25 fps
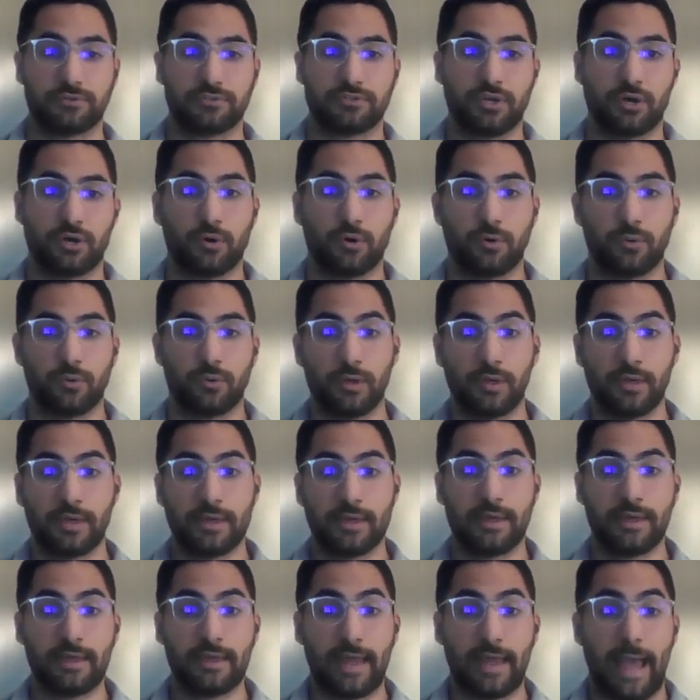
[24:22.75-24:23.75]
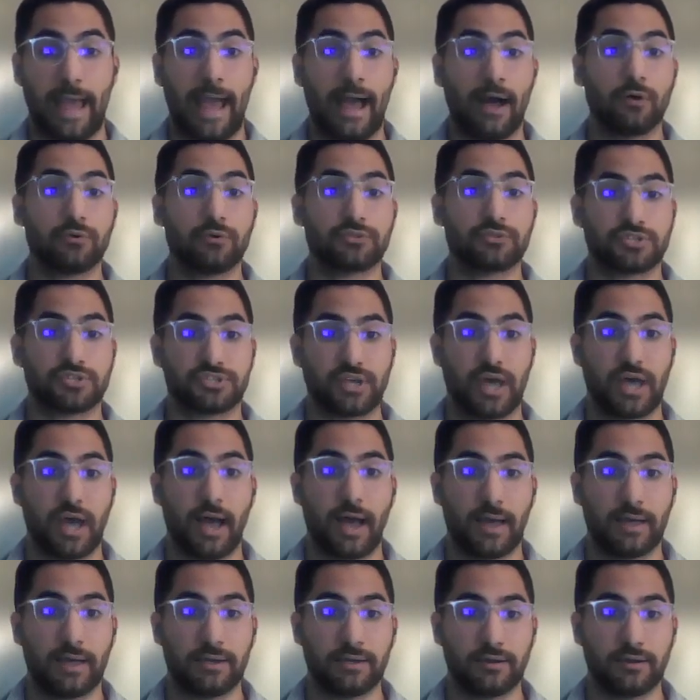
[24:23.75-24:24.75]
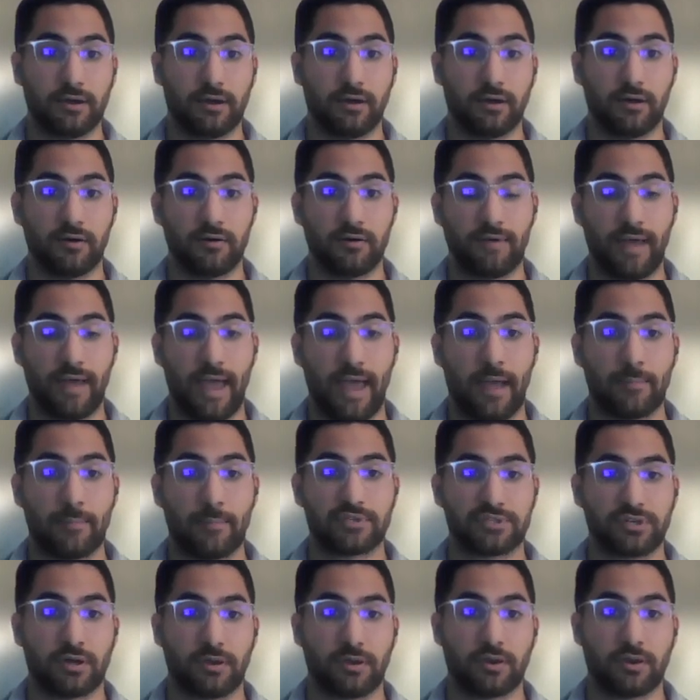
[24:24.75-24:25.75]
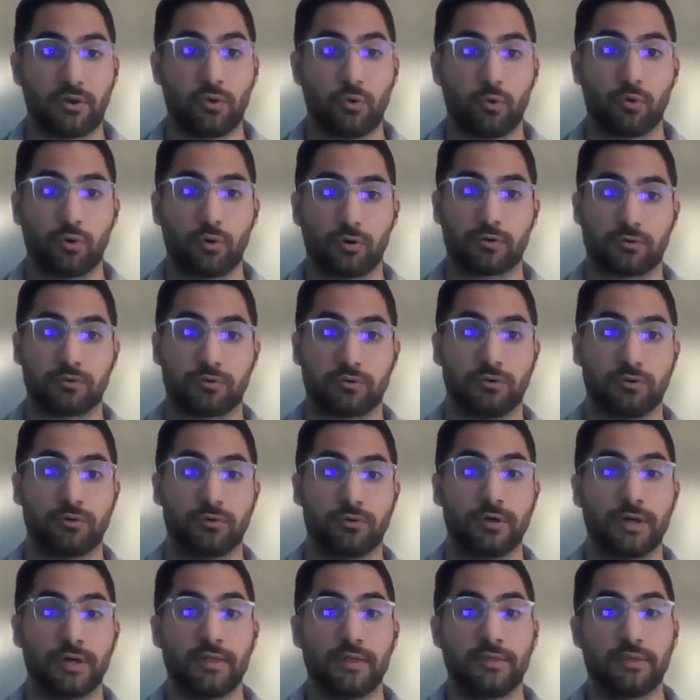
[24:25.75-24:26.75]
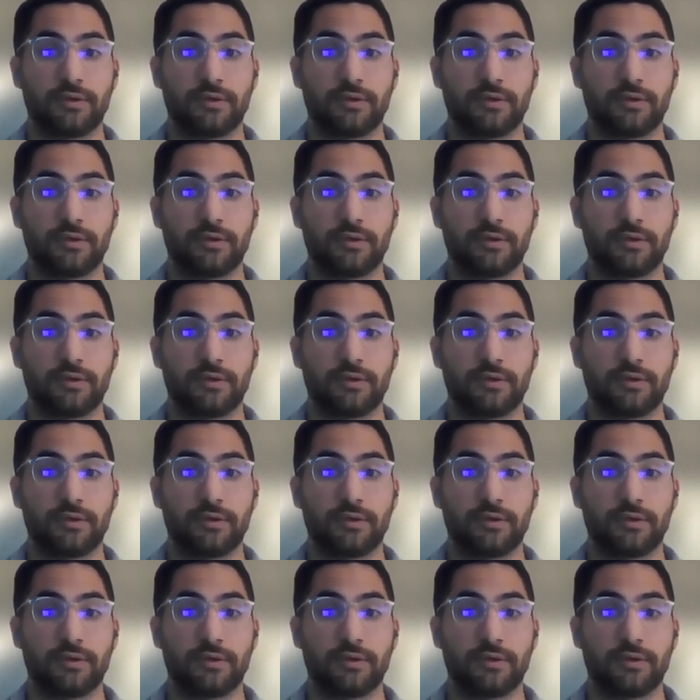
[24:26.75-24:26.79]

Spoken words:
So outside of Amazon and Oracle,